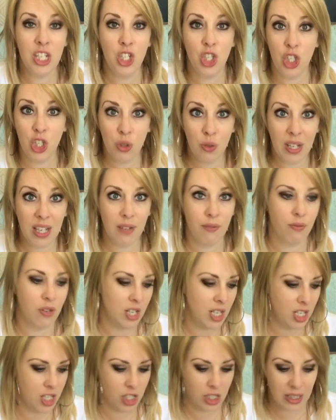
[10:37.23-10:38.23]
unit, for
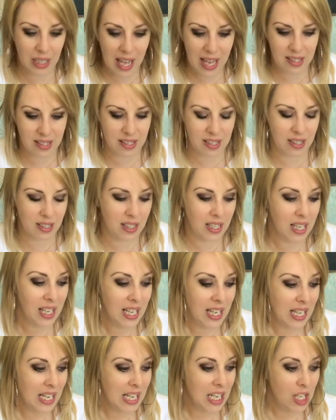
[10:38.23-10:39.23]
each lesson.
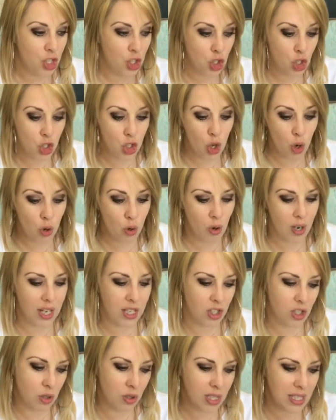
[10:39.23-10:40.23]
It's so
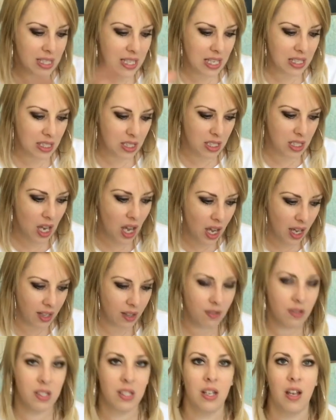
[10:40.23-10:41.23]
great. So this has a ton
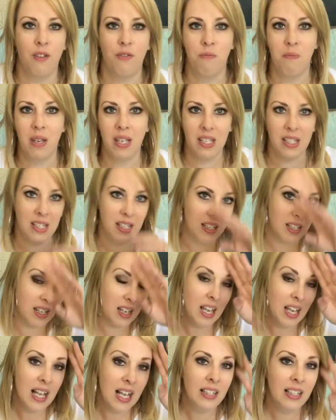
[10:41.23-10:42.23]
of stuff mixed in,
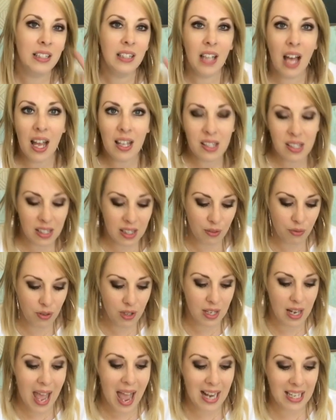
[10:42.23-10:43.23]
lots of
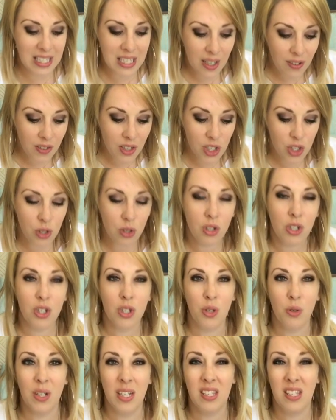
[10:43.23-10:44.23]
different activities you can
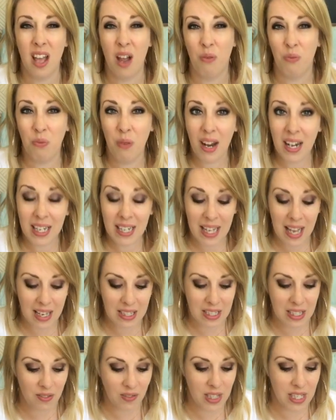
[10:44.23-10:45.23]
do. It's got writing
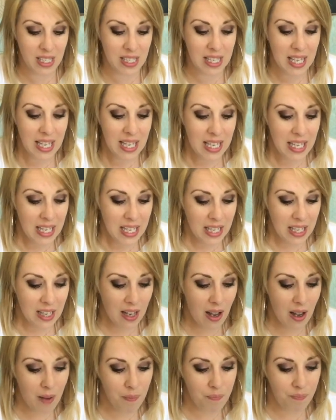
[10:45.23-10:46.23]
activities.
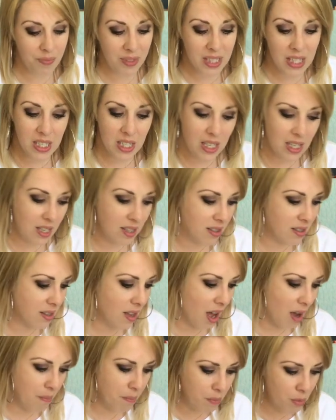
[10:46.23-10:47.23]
It's
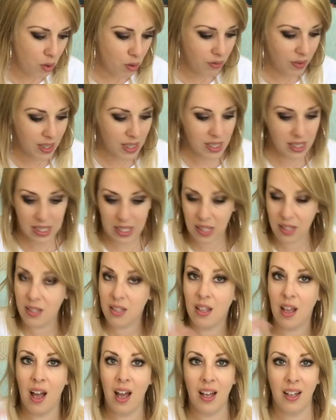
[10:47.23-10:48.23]
got movies. It's
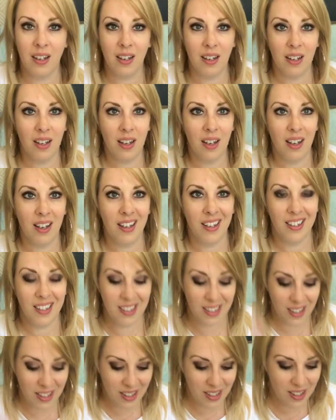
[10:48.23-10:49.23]
got
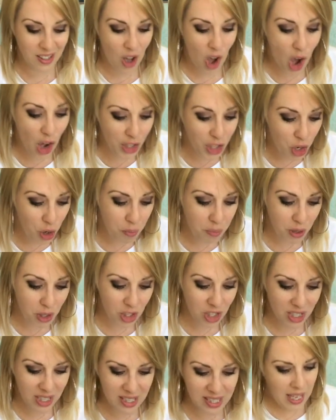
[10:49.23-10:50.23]

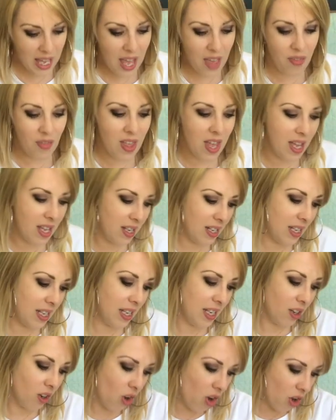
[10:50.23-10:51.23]
audiobooks. And then
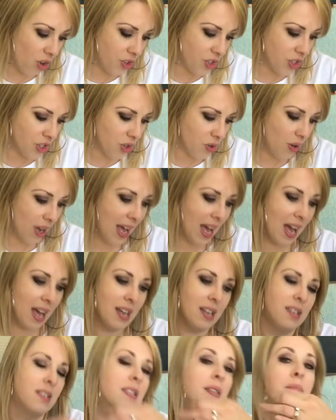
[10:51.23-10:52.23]
it also
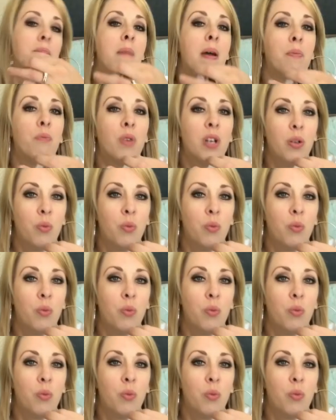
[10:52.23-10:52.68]
has memory